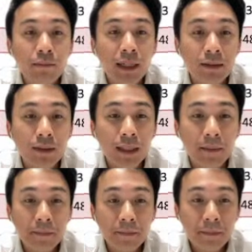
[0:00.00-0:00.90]
month to date.
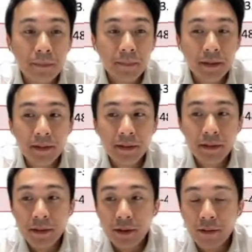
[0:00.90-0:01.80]

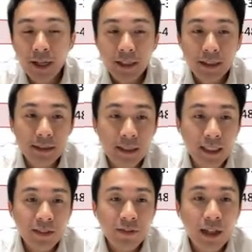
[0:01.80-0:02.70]
All right,
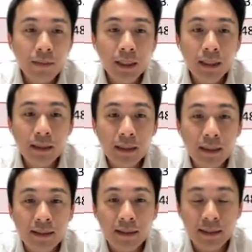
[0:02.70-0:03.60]
City Development
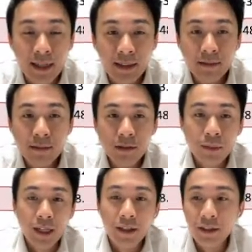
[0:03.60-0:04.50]
is the second
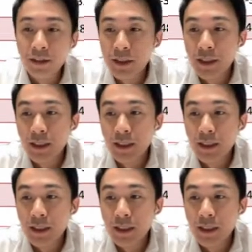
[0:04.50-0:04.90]
top gainer.